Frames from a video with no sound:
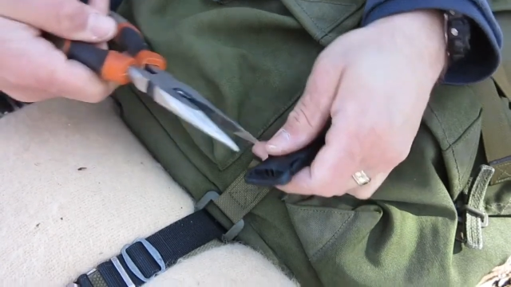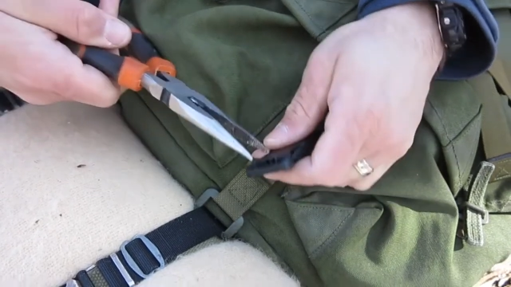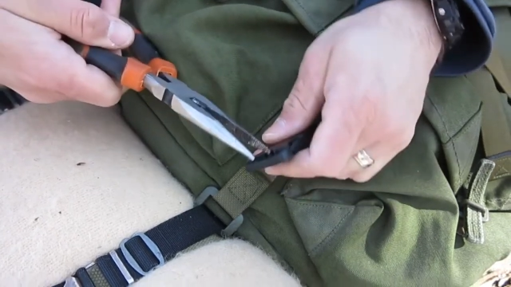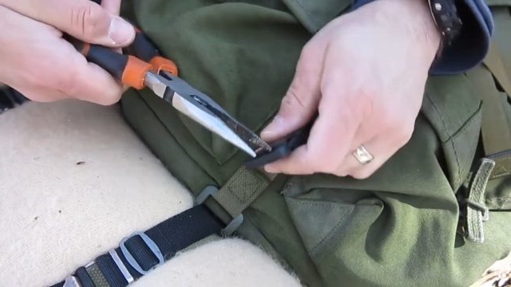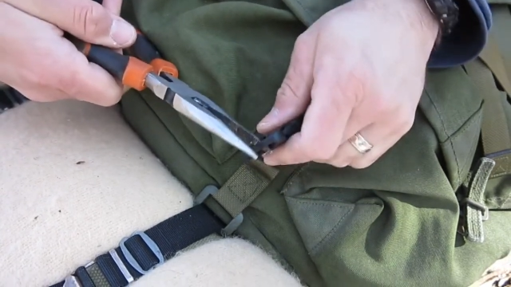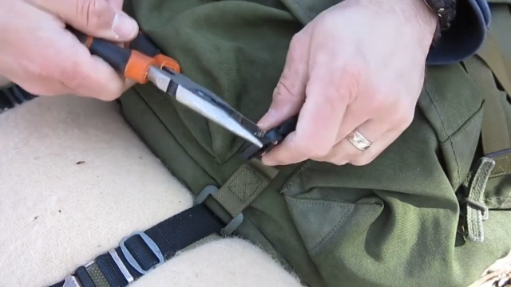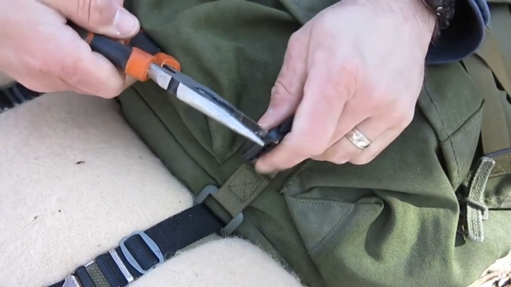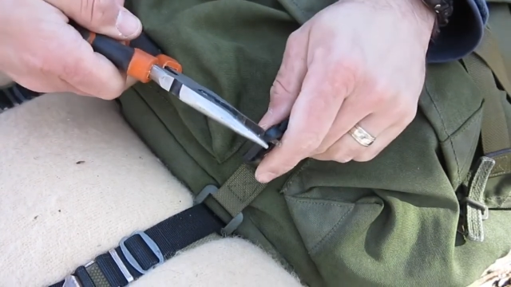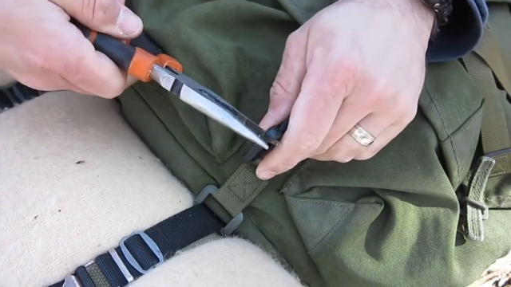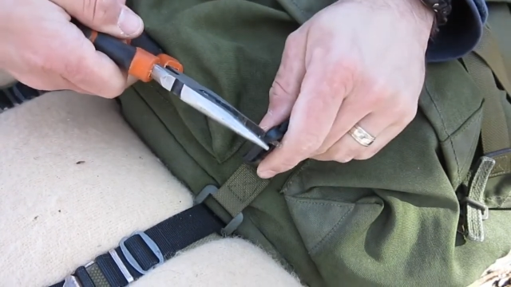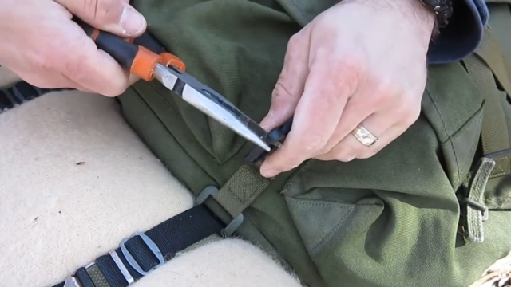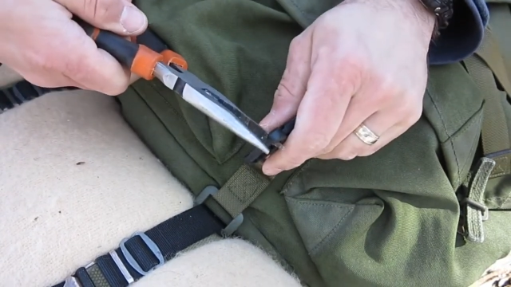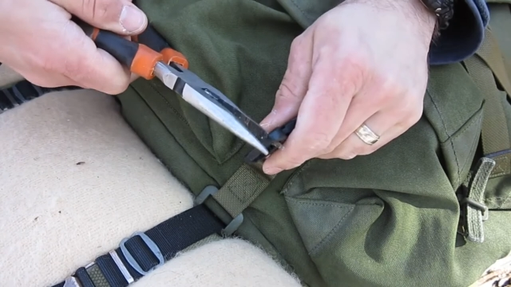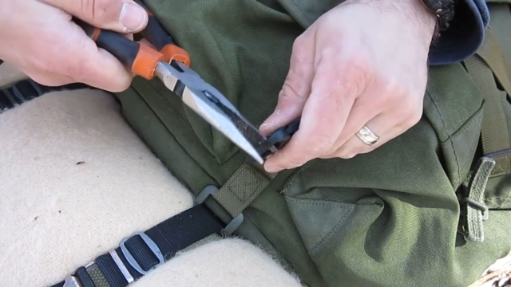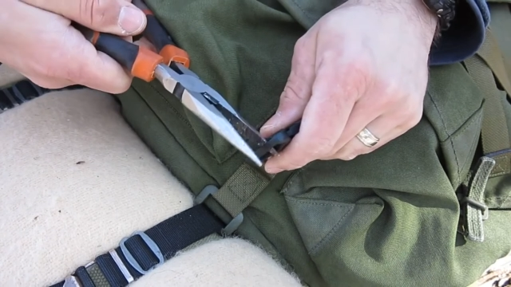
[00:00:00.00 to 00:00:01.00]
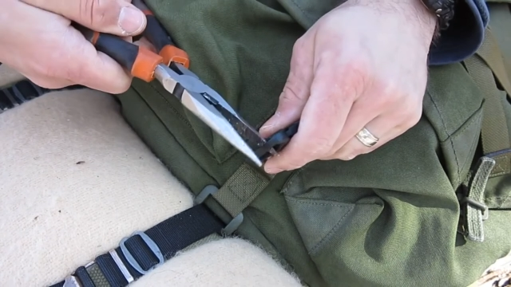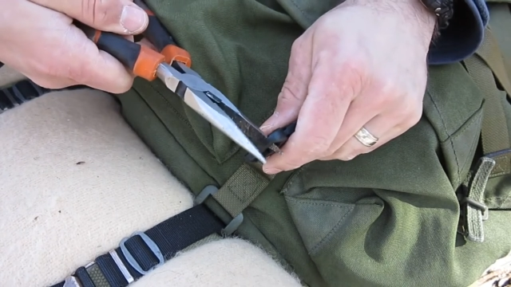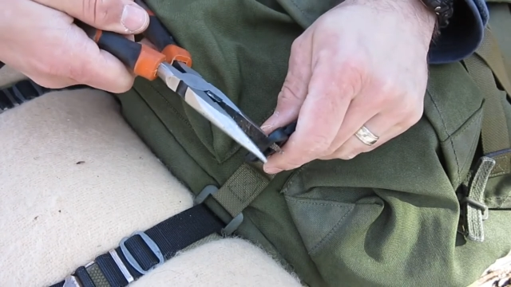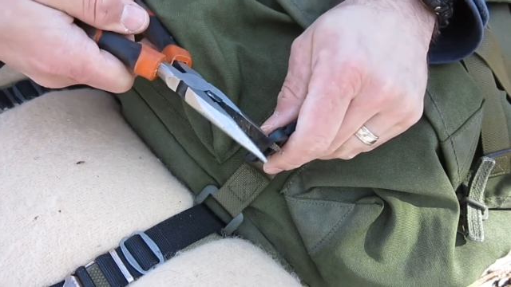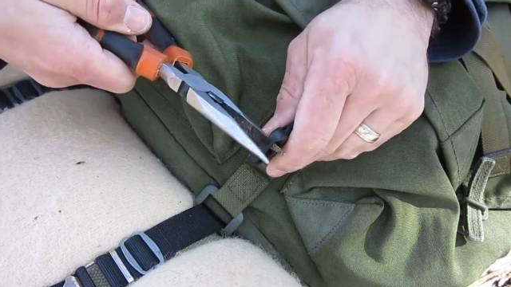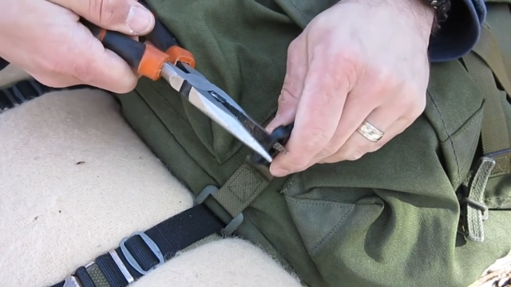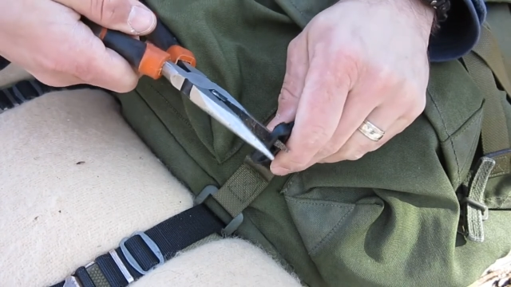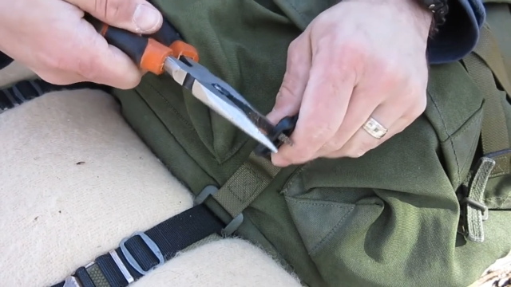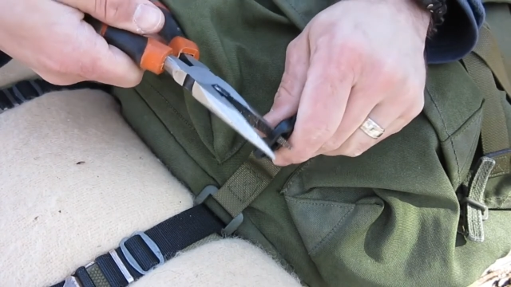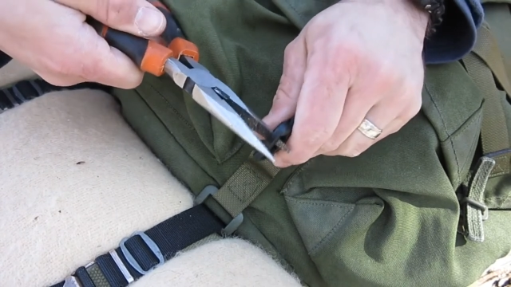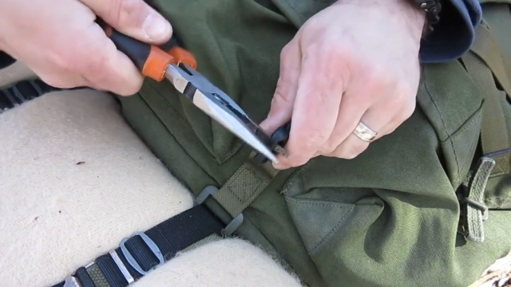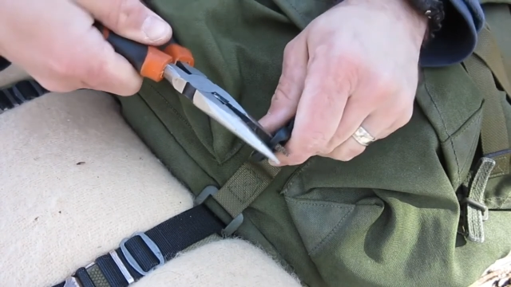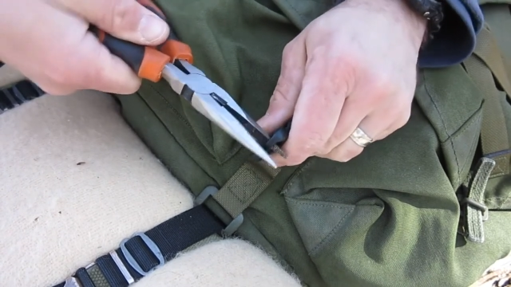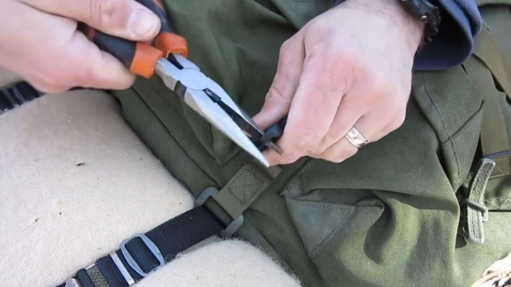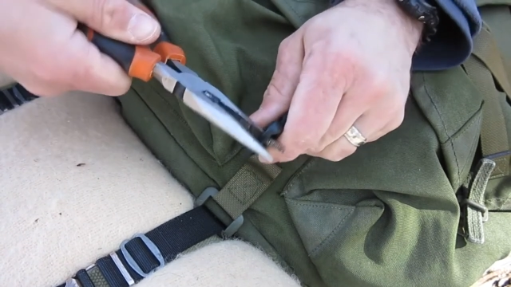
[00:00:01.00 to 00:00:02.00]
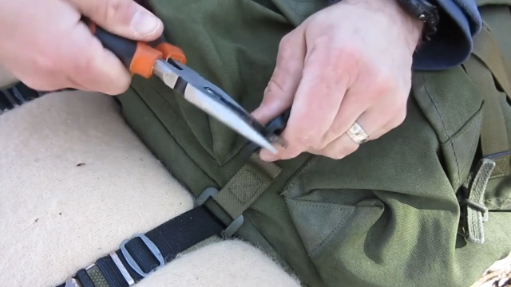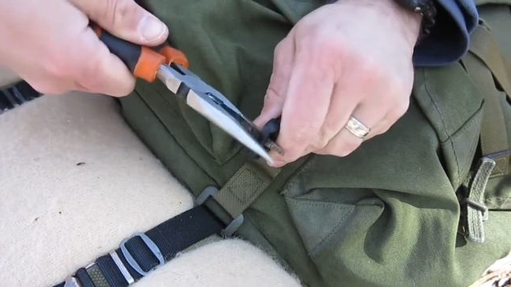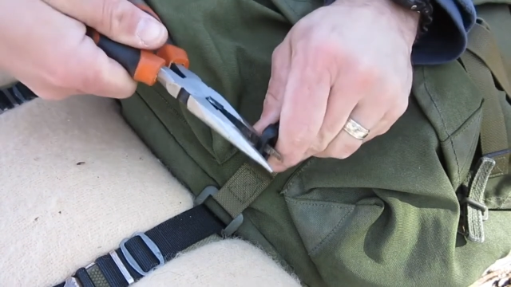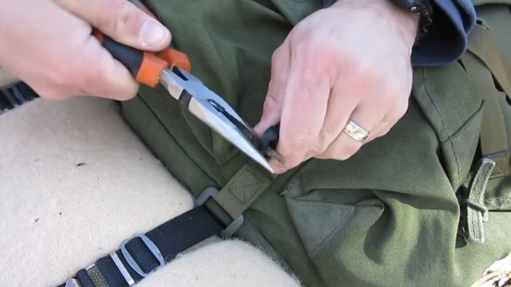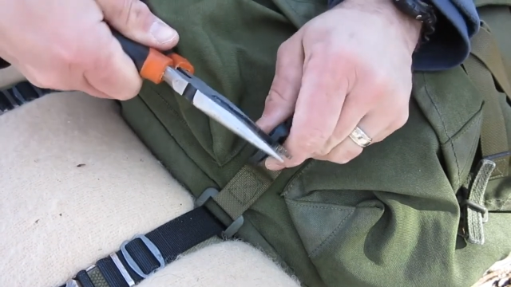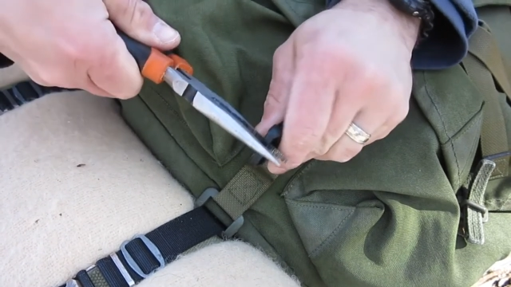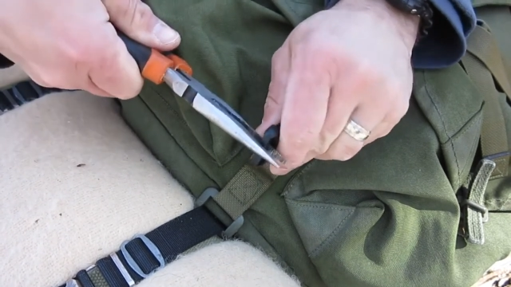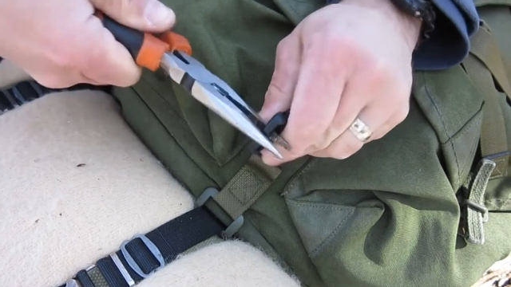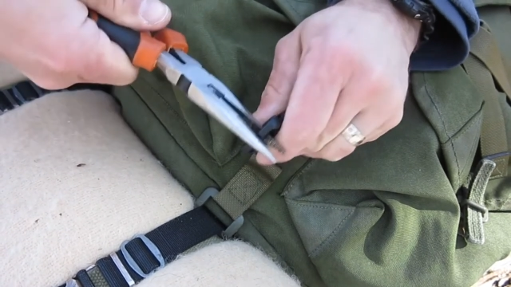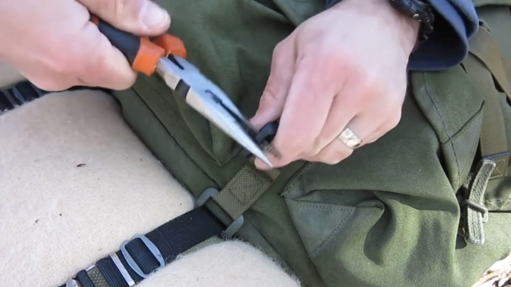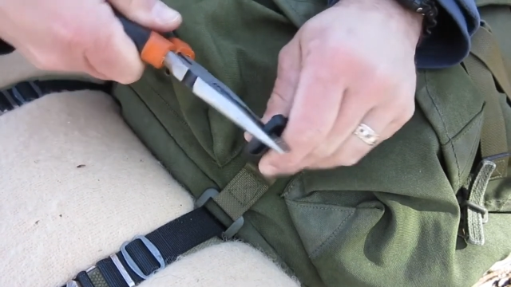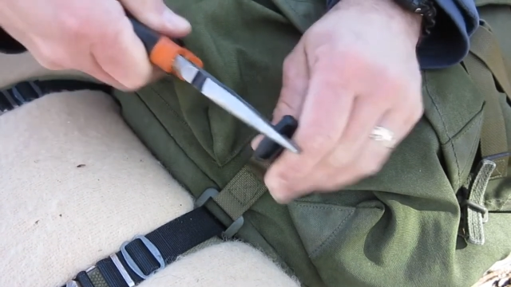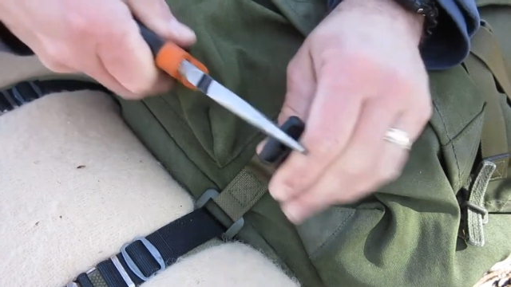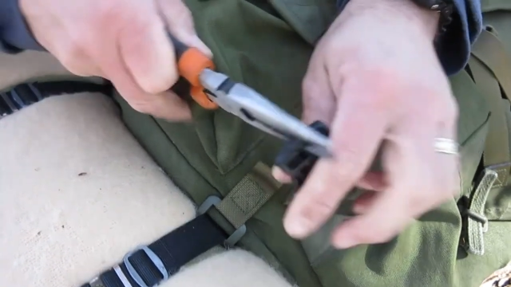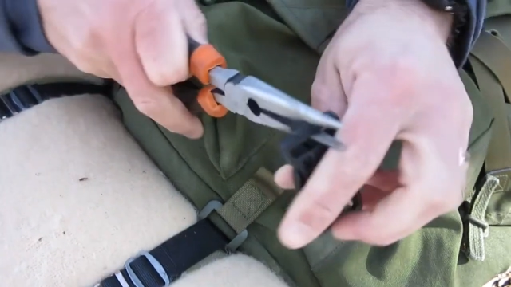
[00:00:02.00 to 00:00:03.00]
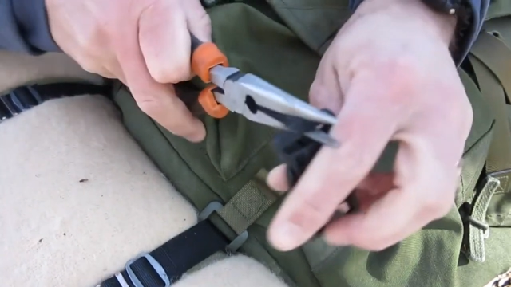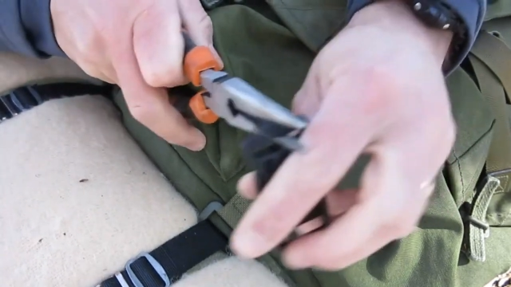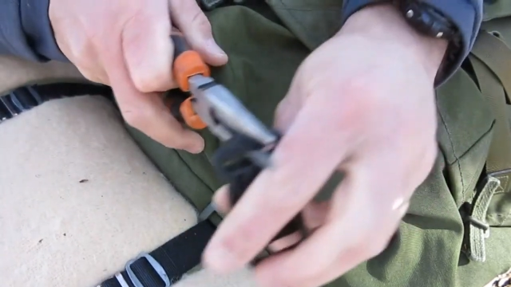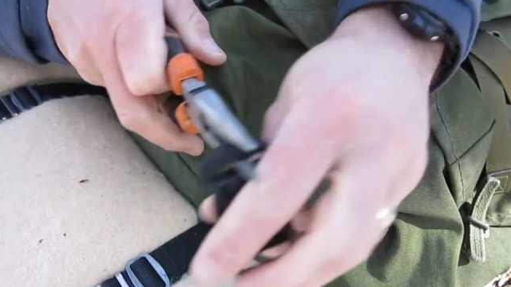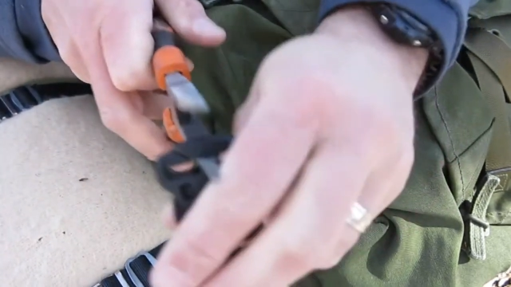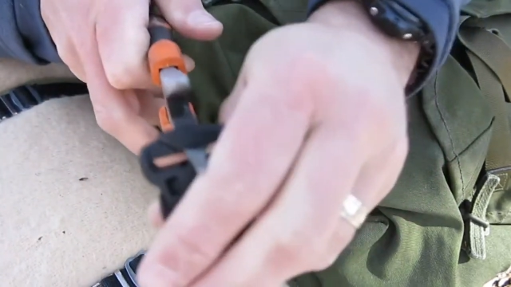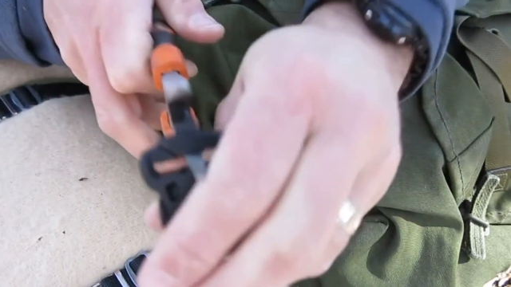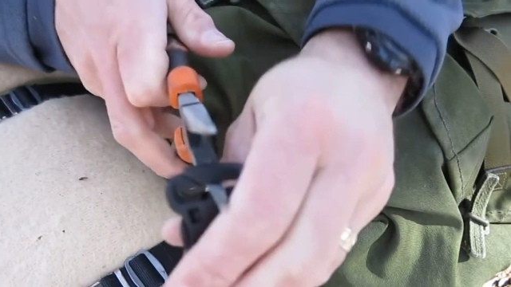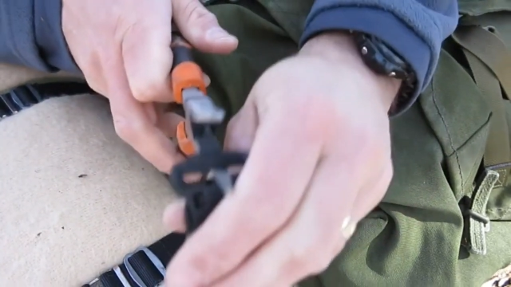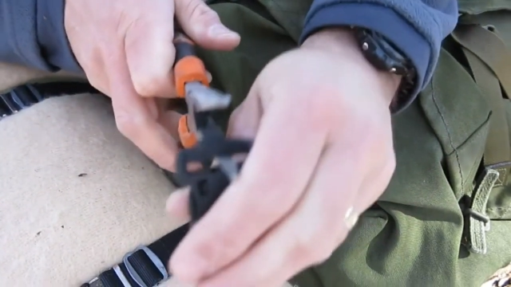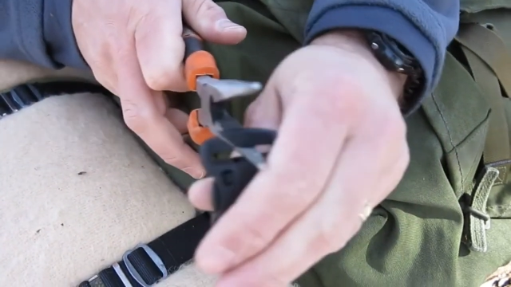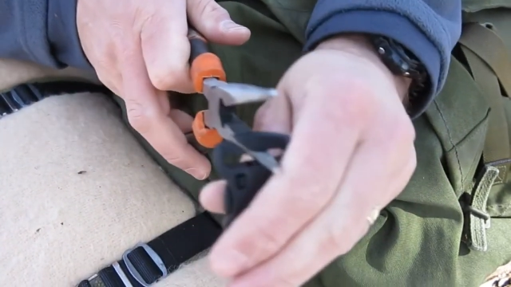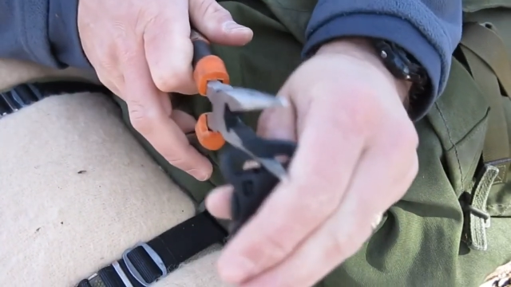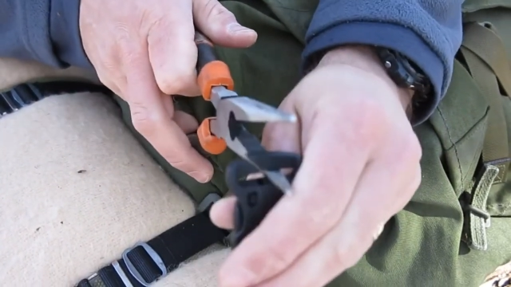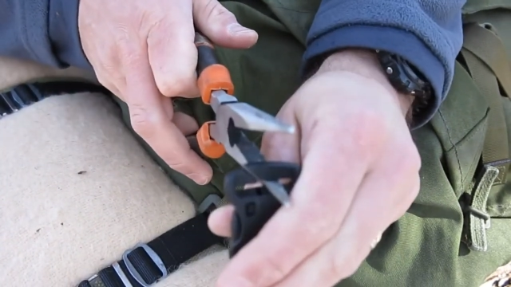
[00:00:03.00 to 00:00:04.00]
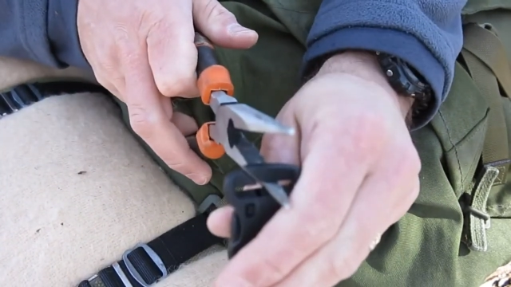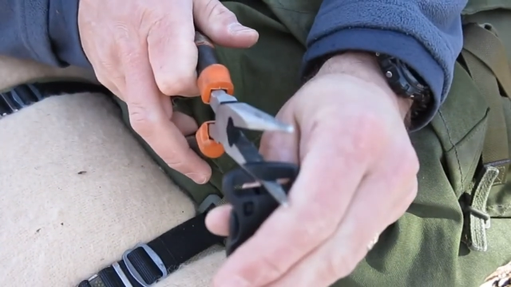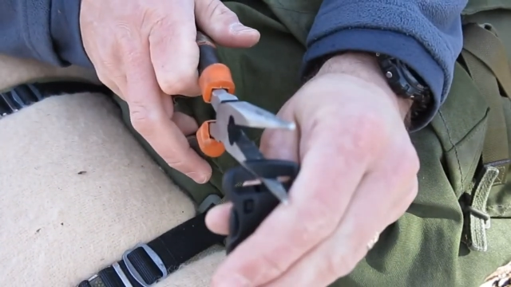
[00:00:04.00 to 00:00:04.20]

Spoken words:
No face is visible, so there are no lips to read.